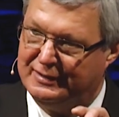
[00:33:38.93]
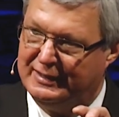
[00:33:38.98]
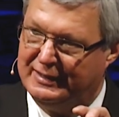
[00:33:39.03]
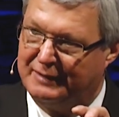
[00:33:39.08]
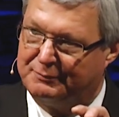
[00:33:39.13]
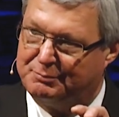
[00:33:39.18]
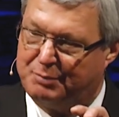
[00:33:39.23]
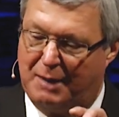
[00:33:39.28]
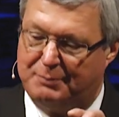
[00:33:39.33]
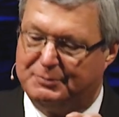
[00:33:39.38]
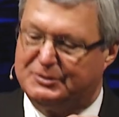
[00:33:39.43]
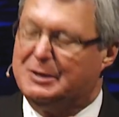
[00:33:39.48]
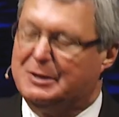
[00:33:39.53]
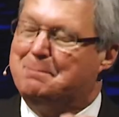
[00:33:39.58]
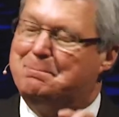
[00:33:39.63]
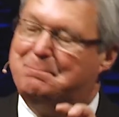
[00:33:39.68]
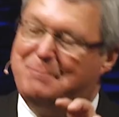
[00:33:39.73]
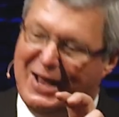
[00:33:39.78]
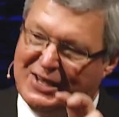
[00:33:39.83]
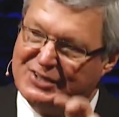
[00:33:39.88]
It's probably the
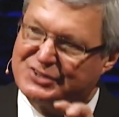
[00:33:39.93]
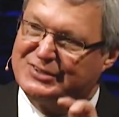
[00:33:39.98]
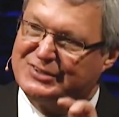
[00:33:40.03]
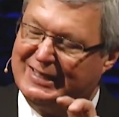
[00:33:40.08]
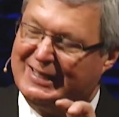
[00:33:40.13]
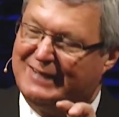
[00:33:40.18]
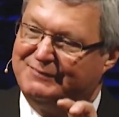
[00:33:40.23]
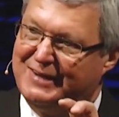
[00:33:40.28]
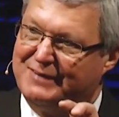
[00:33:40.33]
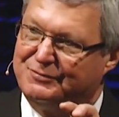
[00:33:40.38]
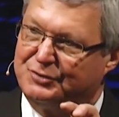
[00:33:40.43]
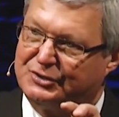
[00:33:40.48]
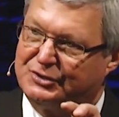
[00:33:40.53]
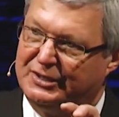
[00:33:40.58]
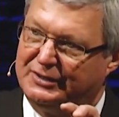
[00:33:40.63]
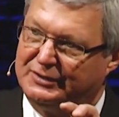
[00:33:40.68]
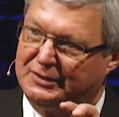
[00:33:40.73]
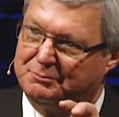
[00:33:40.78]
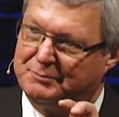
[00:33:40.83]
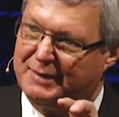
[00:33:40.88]
best thing I've ever
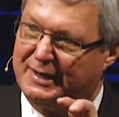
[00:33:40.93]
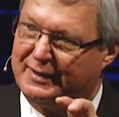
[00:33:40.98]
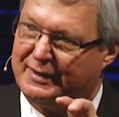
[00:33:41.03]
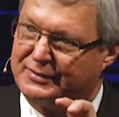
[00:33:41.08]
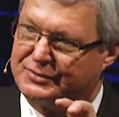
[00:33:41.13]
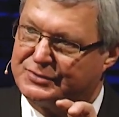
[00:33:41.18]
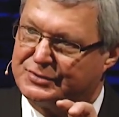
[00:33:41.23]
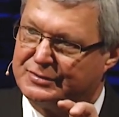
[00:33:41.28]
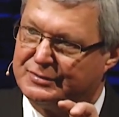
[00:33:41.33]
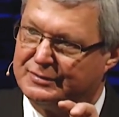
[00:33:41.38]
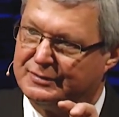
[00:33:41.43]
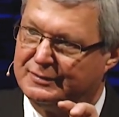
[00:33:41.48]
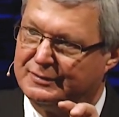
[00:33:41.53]
done on marriage.